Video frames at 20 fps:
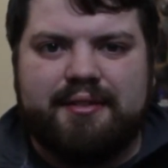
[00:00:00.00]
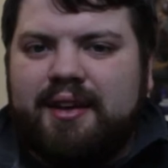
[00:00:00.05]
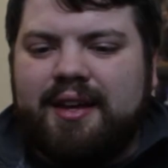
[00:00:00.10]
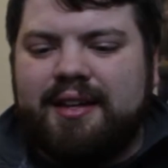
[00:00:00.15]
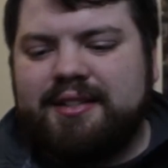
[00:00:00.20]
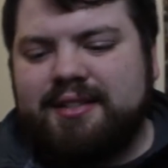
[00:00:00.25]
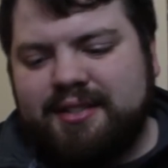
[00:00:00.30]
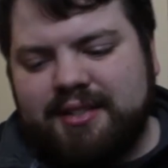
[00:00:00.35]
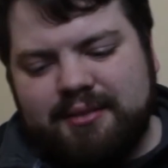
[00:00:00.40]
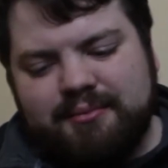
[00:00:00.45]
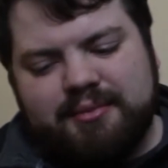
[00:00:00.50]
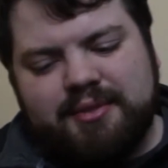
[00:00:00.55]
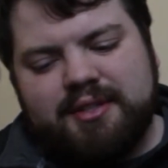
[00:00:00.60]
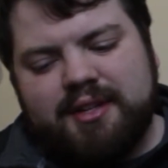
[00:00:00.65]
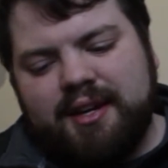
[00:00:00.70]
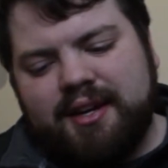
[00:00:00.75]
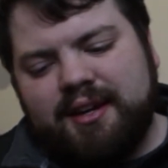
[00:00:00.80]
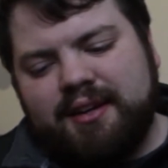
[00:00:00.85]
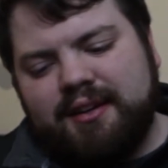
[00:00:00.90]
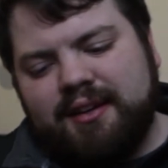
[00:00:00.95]
It seems
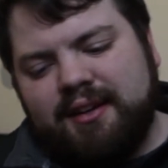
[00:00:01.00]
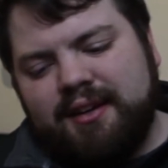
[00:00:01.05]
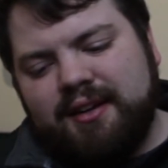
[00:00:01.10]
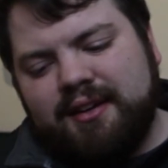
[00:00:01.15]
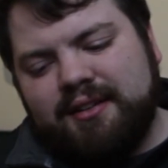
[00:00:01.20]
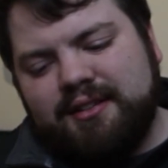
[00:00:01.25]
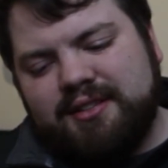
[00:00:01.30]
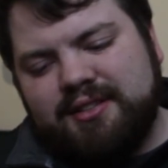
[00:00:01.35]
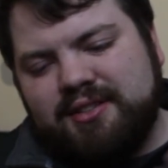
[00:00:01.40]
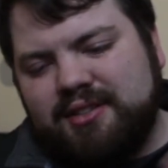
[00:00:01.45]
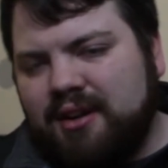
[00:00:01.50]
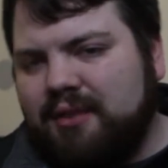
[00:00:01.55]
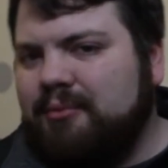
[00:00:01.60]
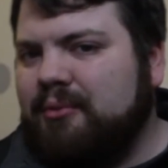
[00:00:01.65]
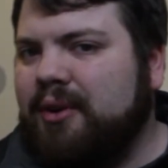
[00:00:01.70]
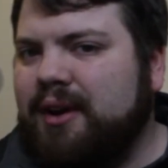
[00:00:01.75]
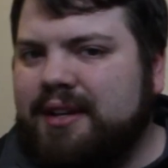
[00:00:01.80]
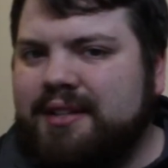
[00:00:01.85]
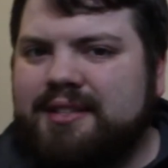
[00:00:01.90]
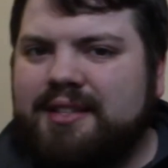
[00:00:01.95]
like in some
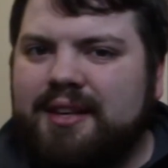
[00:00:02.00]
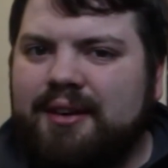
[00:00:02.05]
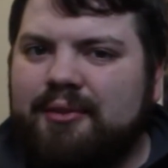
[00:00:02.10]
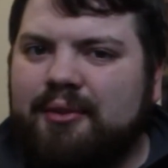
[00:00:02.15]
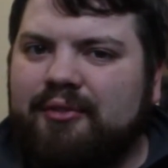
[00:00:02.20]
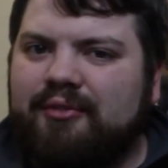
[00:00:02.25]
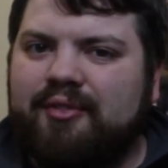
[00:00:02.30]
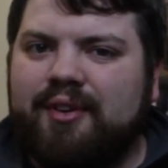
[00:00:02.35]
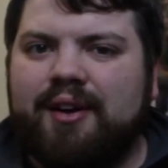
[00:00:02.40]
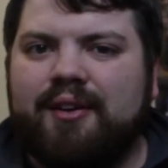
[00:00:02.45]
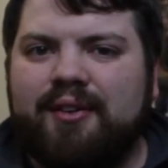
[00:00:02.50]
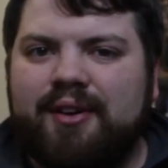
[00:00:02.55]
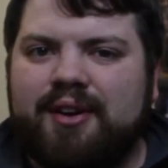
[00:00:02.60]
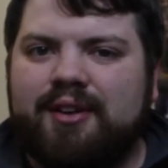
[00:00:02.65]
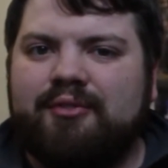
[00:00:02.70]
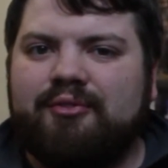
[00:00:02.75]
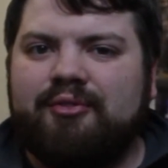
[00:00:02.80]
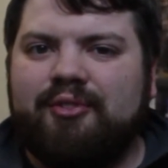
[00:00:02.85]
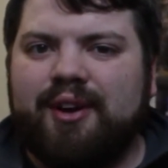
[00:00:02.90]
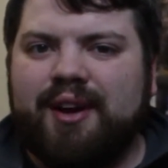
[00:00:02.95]
ways they were very
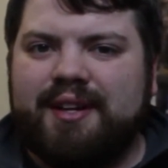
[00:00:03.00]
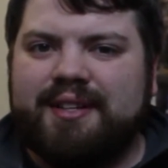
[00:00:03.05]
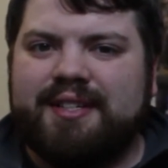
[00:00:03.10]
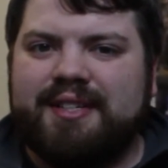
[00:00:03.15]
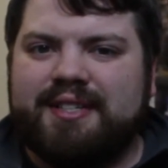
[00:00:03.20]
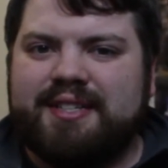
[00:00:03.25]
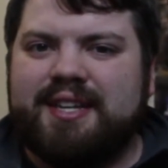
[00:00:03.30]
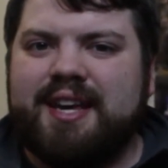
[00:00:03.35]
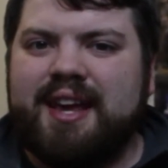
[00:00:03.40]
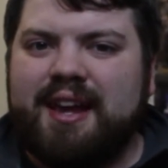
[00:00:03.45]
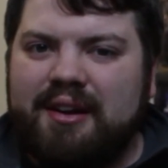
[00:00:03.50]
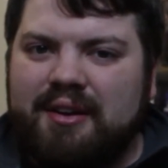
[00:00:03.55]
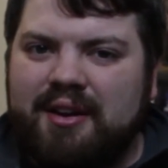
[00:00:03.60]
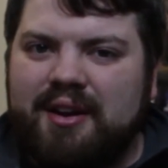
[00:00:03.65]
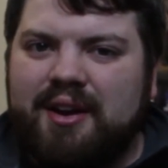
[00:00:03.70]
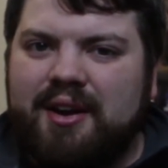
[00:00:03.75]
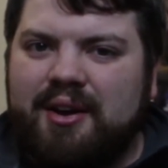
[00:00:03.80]
afraid to take